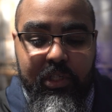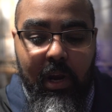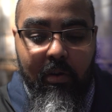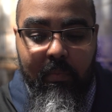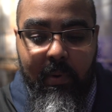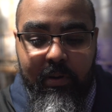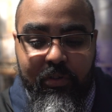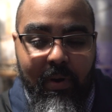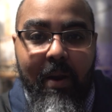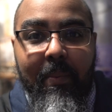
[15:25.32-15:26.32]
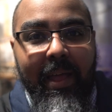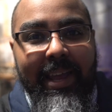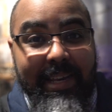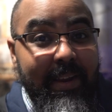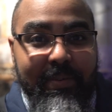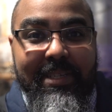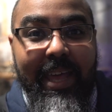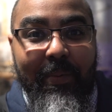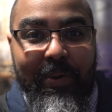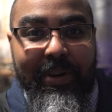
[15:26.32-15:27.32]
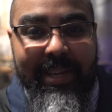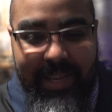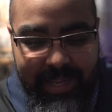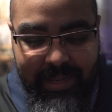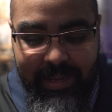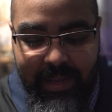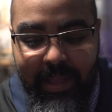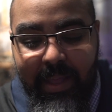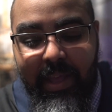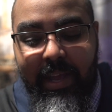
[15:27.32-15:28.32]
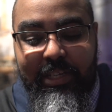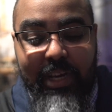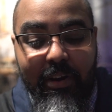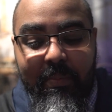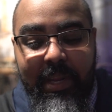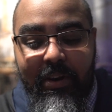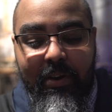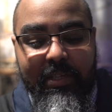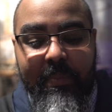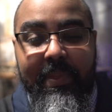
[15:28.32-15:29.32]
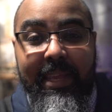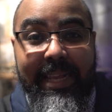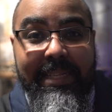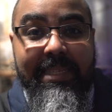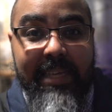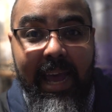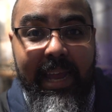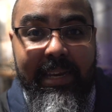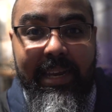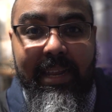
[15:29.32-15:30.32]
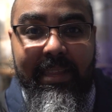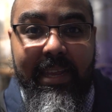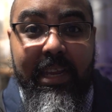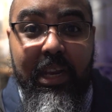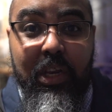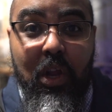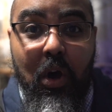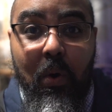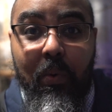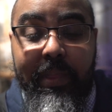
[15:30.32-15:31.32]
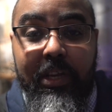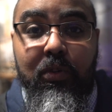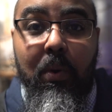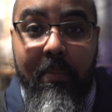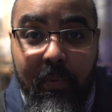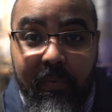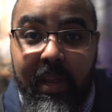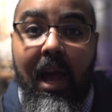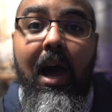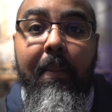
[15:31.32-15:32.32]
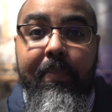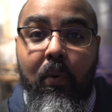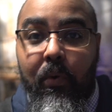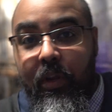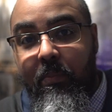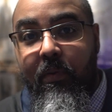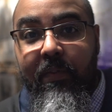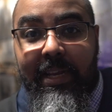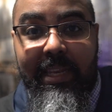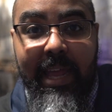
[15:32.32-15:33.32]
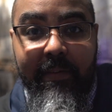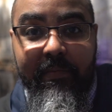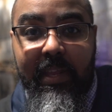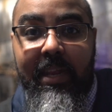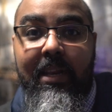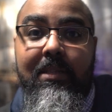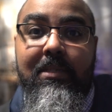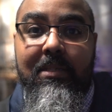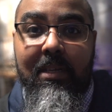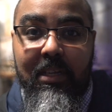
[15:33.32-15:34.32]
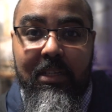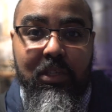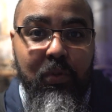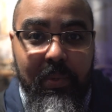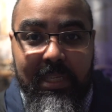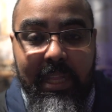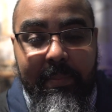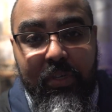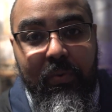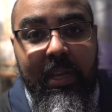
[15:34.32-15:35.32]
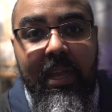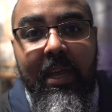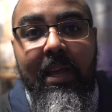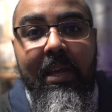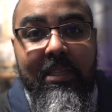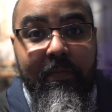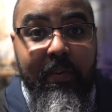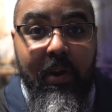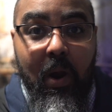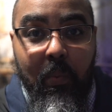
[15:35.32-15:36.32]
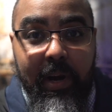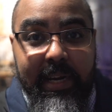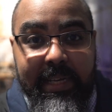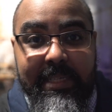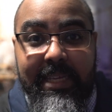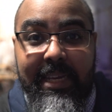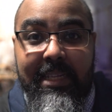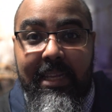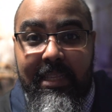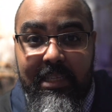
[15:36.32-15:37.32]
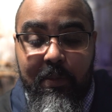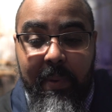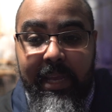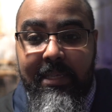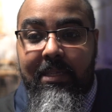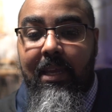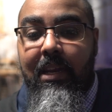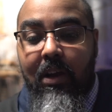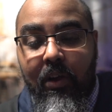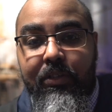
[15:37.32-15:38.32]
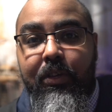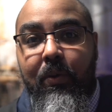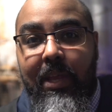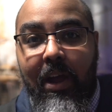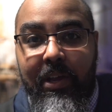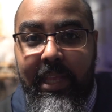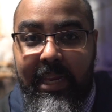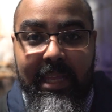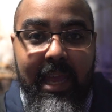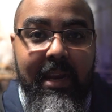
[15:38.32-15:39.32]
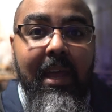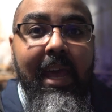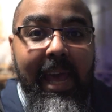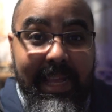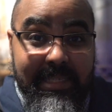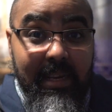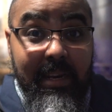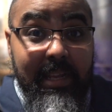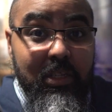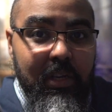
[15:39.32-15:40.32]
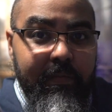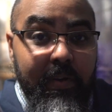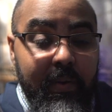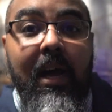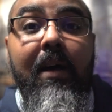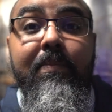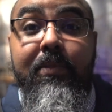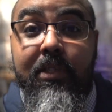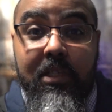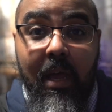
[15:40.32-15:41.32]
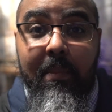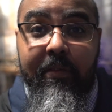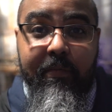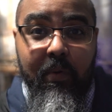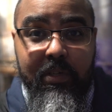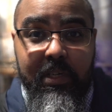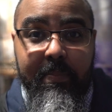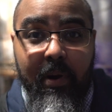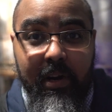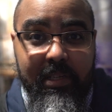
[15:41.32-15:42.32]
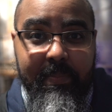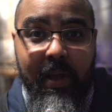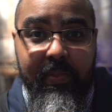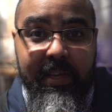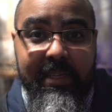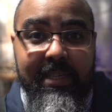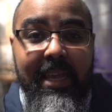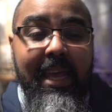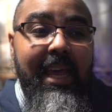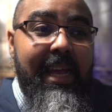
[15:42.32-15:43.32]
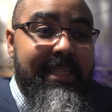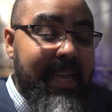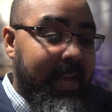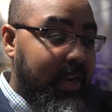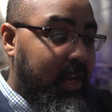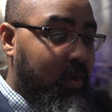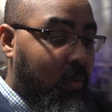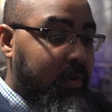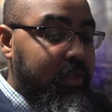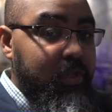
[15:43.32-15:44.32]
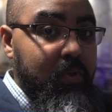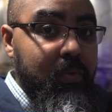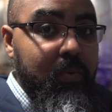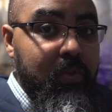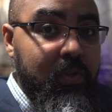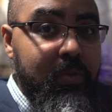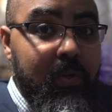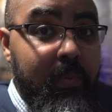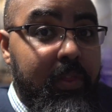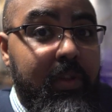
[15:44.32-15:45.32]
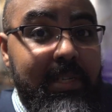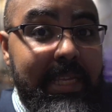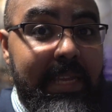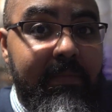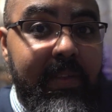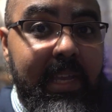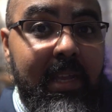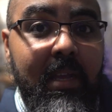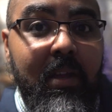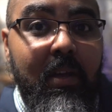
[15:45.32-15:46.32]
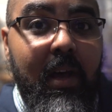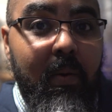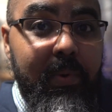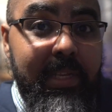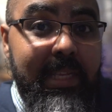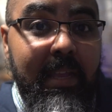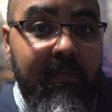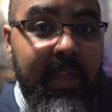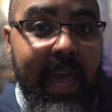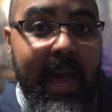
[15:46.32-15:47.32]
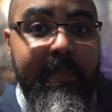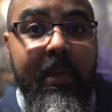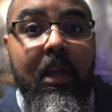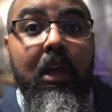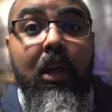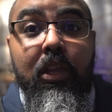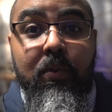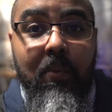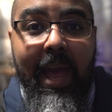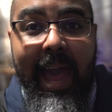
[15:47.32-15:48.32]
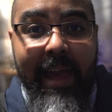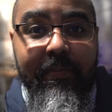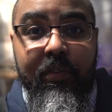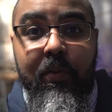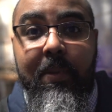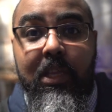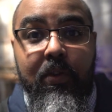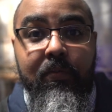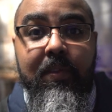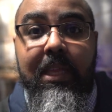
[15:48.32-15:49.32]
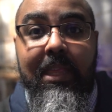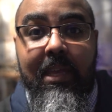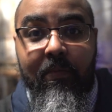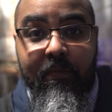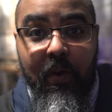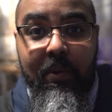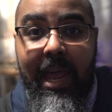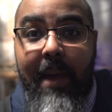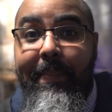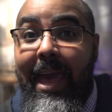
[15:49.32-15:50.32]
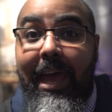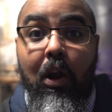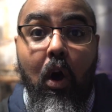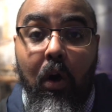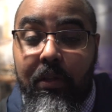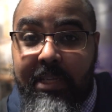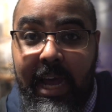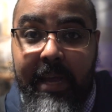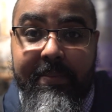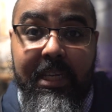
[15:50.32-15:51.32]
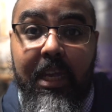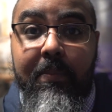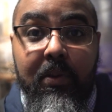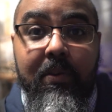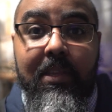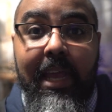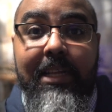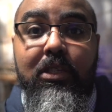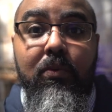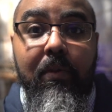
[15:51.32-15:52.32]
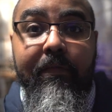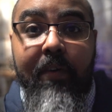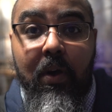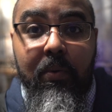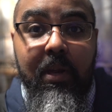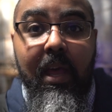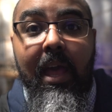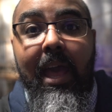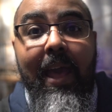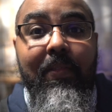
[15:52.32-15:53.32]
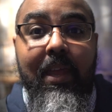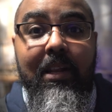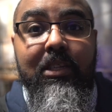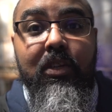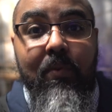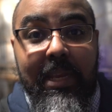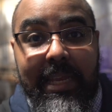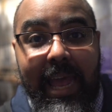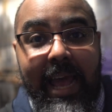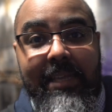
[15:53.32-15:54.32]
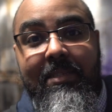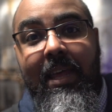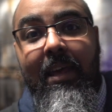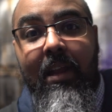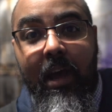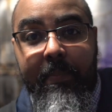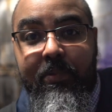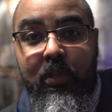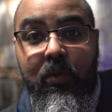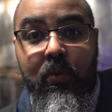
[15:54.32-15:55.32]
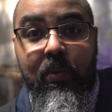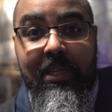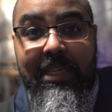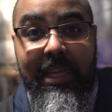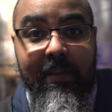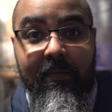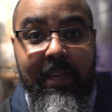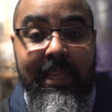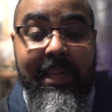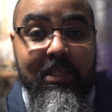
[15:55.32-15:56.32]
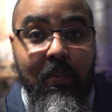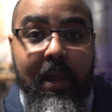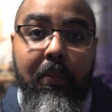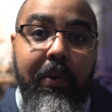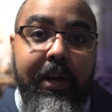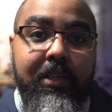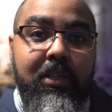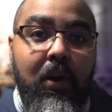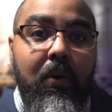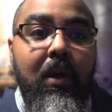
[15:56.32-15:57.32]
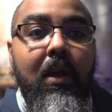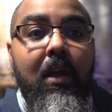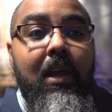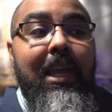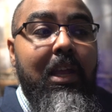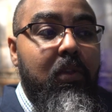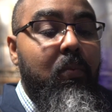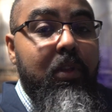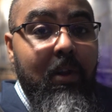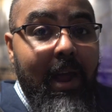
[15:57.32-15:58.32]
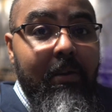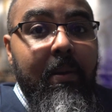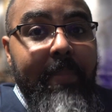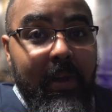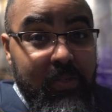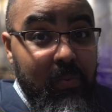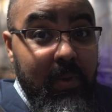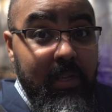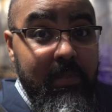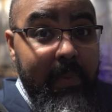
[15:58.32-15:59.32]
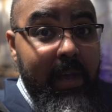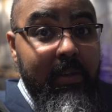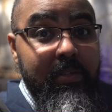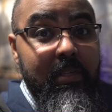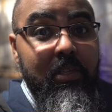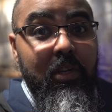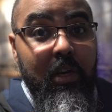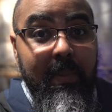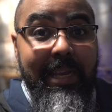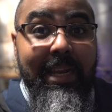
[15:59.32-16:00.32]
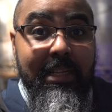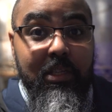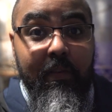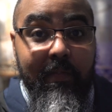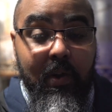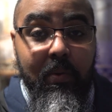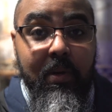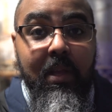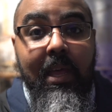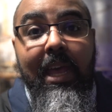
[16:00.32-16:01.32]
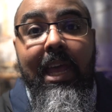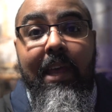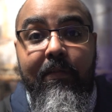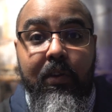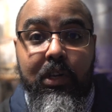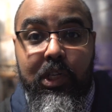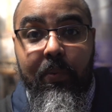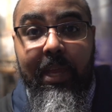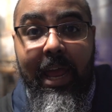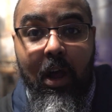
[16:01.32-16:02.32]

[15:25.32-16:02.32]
can never say that word, a gyrometer or something inside, letting it know that you are moving up or you're moving left, and it's doing telemetry to figure out where it is in the space, and then also calculating that and setting that to your phone. Some unfortunate parts about this is that in order to use it with your TV, with a TV app, you have to be using the phone app at all times. It communicates through the phone and then screencasts that up to the TV. That's the way it works. So either when you're out and about doing spells, you're going to be connected to your phone. If you're doing it at